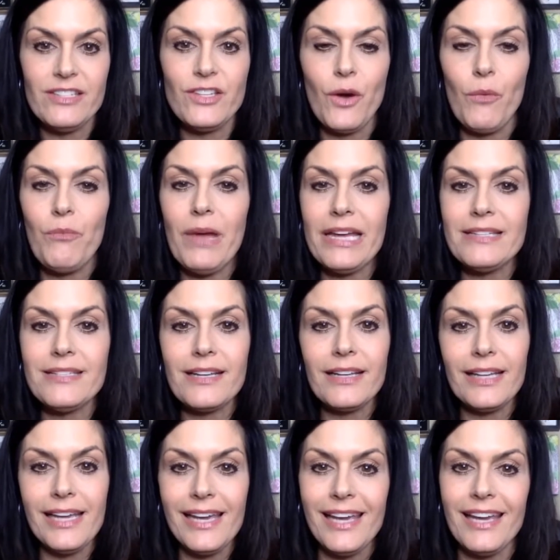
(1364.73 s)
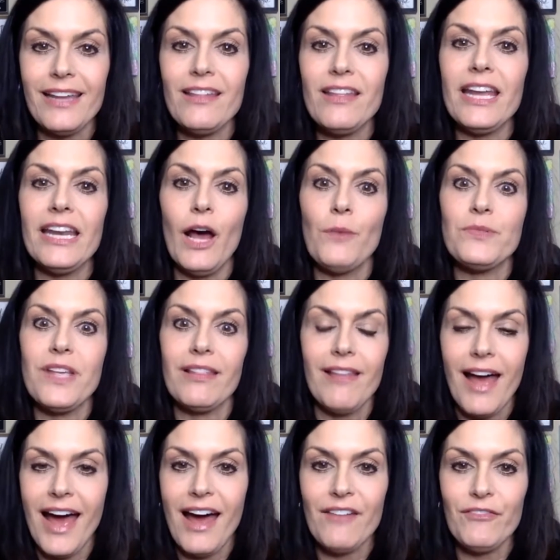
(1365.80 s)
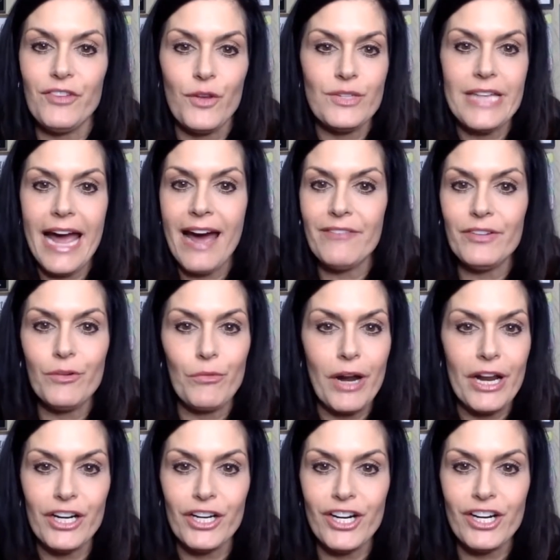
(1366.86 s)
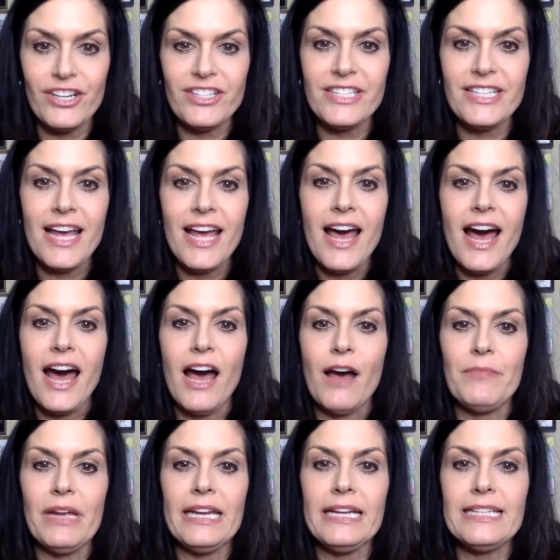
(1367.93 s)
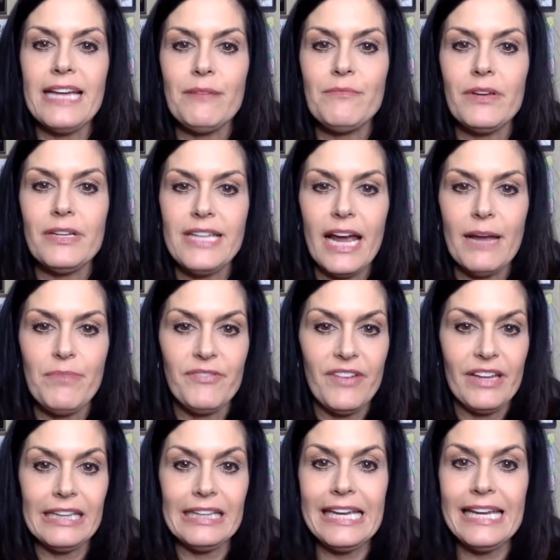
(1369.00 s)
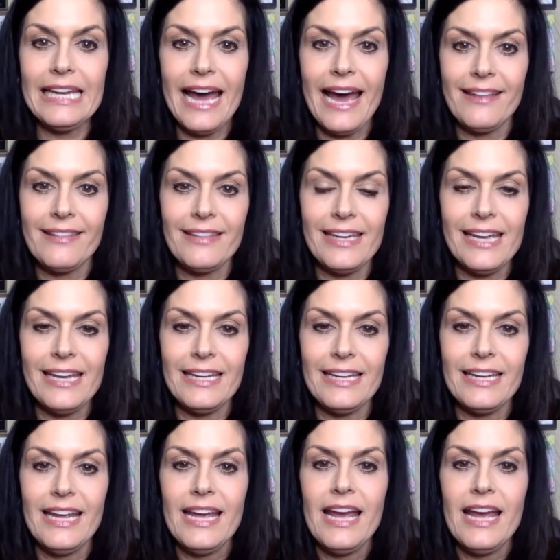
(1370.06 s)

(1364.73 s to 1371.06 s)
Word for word: So basically, it helps a lot for those avid runners, um, any type of elite athlete,